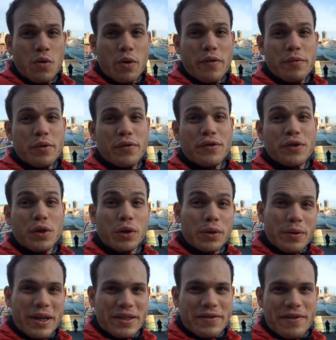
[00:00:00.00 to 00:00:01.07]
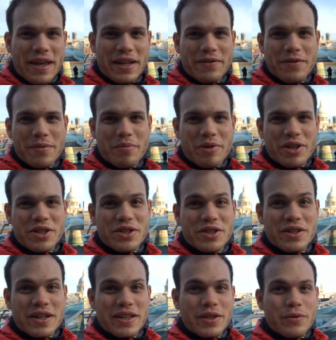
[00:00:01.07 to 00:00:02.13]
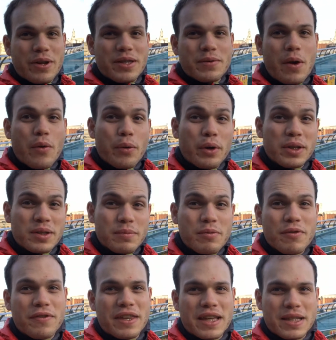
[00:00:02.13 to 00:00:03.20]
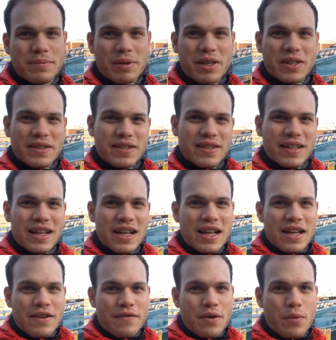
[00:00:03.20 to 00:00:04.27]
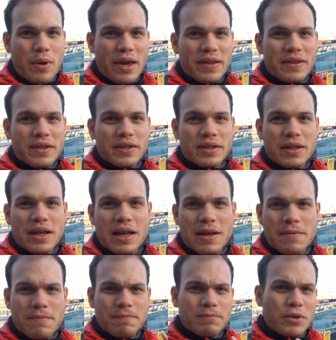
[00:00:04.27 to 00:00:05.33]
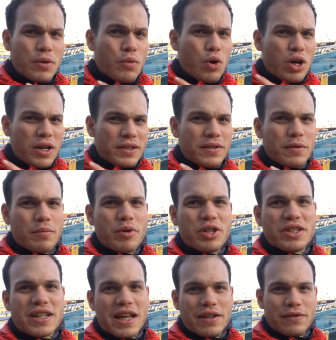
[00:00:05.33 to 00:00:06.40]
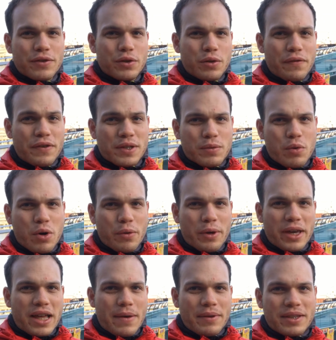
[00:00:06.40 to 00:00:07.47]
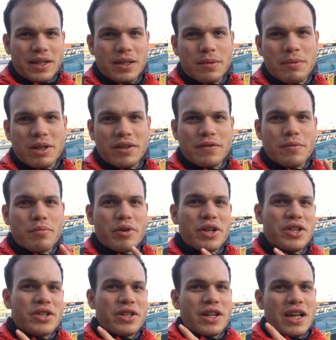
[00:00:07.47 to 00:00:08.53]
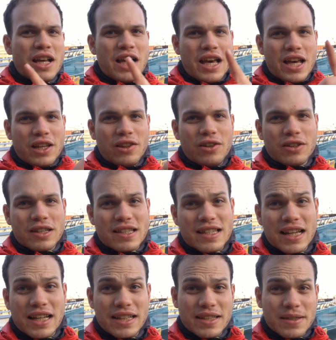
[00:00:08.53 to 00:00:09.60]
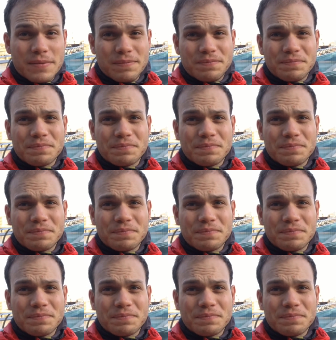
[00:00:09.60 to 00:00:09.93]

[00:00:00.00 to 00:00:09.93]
We've moved all the way to the end of the bridge, and the reason why we wanted to move here is because the way you walk onto the bridge is kind of cool. This walkway coming down the middle of a bridge and along the sides.